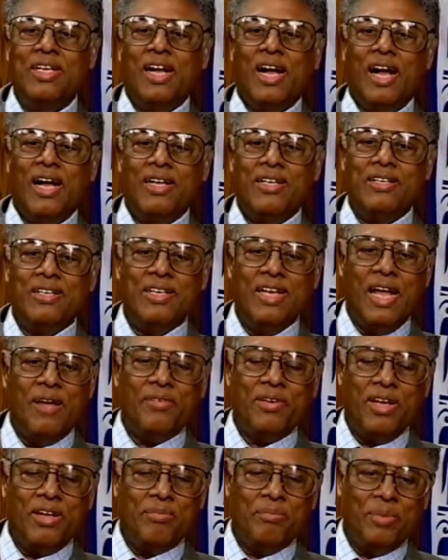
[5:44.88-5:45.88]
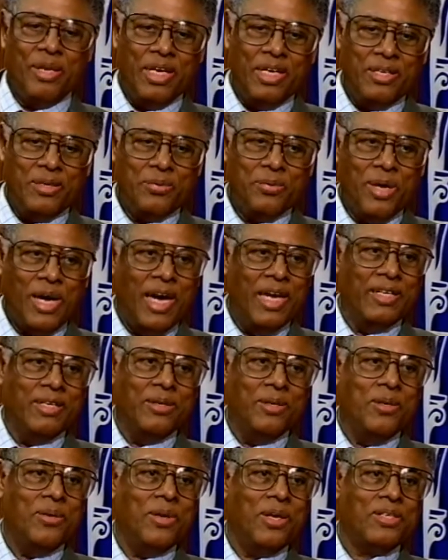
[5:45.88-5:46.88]
I didn't have enough money to ride the
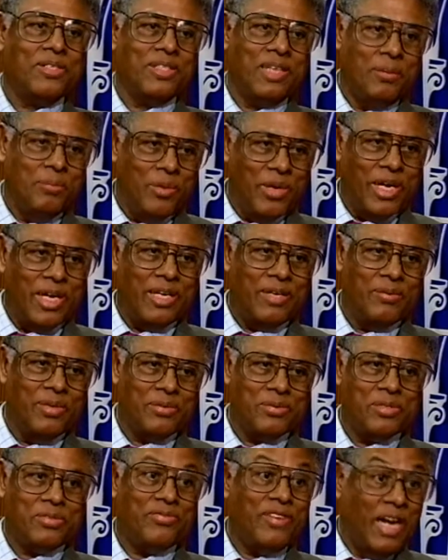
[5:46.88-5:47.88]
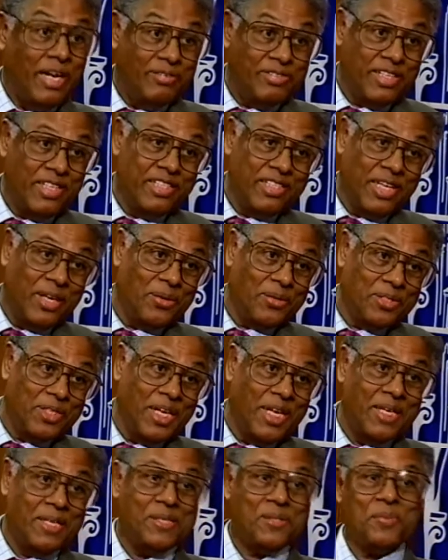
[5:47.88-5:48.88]
New York subway, which was 5 cents in those
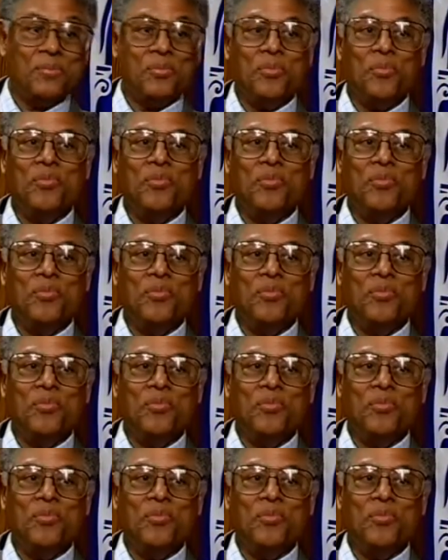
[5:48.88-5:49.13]
days.